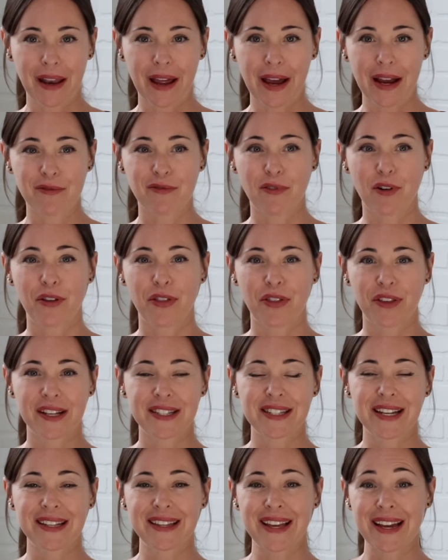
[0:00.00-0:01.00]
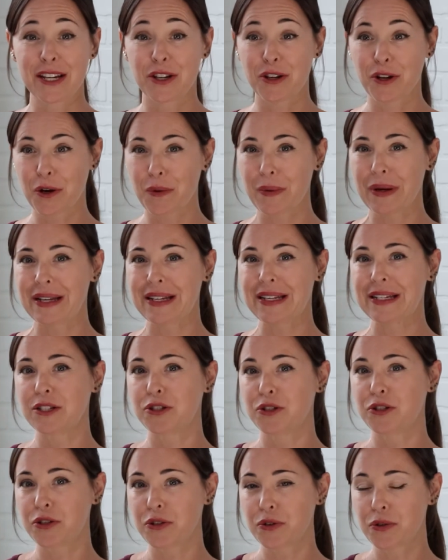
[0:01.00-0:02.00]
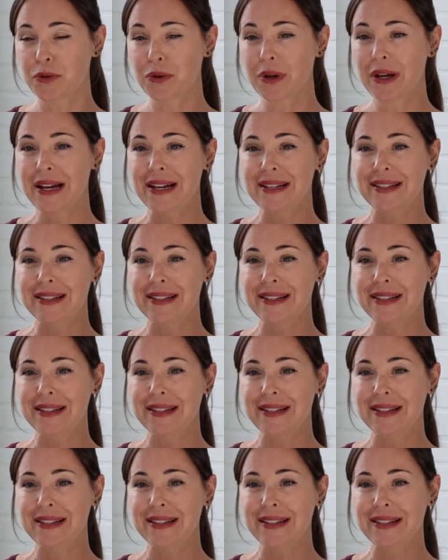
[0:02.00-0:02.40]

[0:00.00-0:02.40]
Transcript: life or things that I currently do